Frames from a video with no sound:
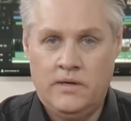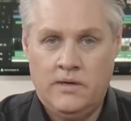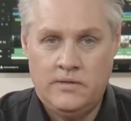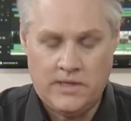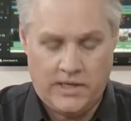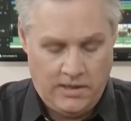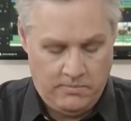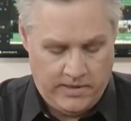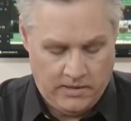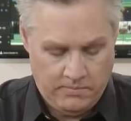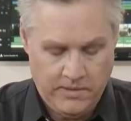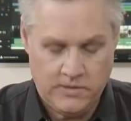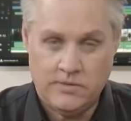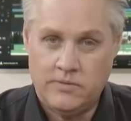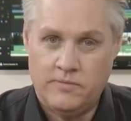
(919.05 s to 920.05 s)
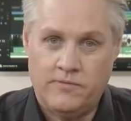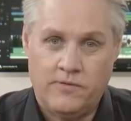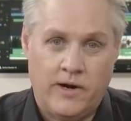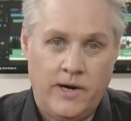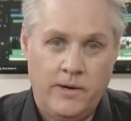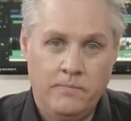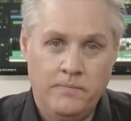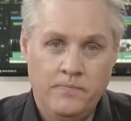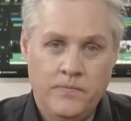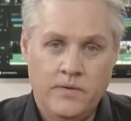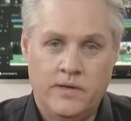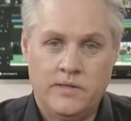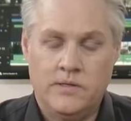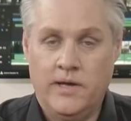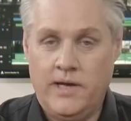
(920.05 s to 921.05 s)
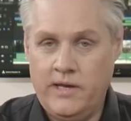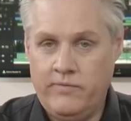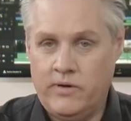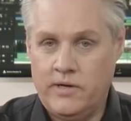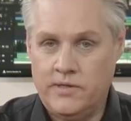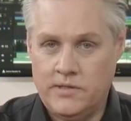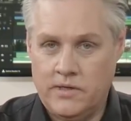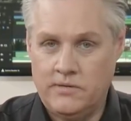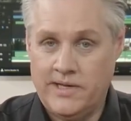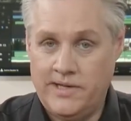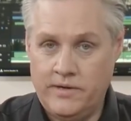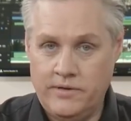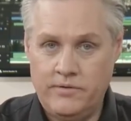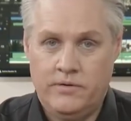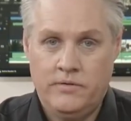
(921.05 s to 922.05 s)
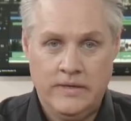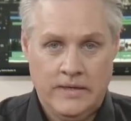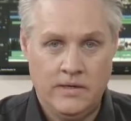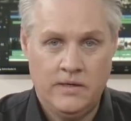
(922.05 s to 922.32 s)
It's 80 megapixels a frame. Its native ISO is 800,